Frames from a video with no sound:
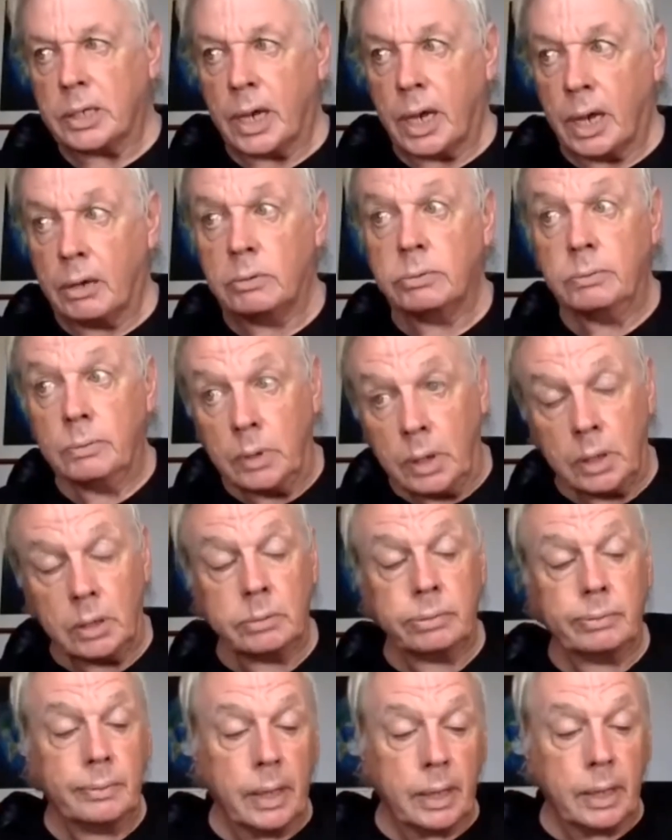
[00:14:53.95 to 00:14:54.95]
of hell?
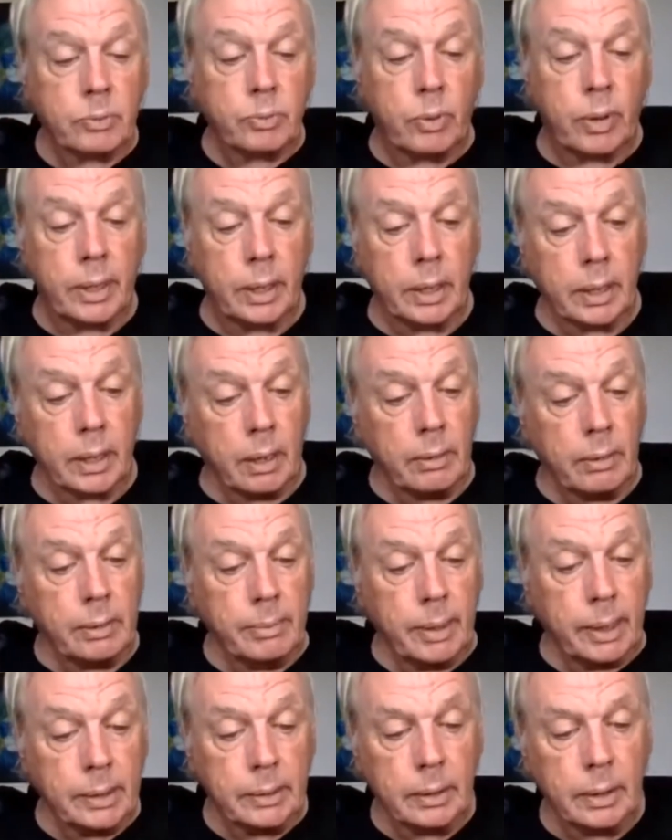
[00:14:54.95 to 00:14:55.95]
Well, that's where you're going,
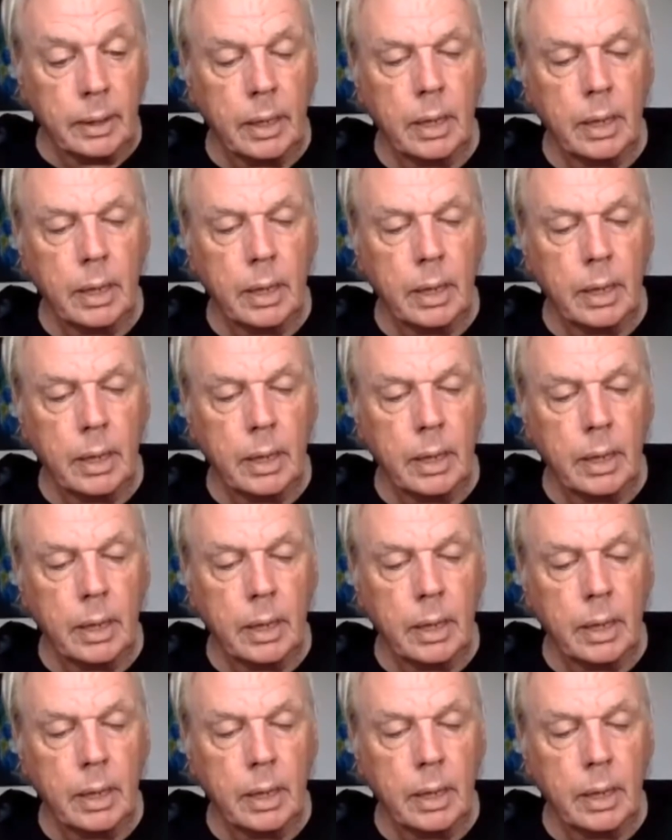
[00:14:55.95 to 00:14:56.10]
mate.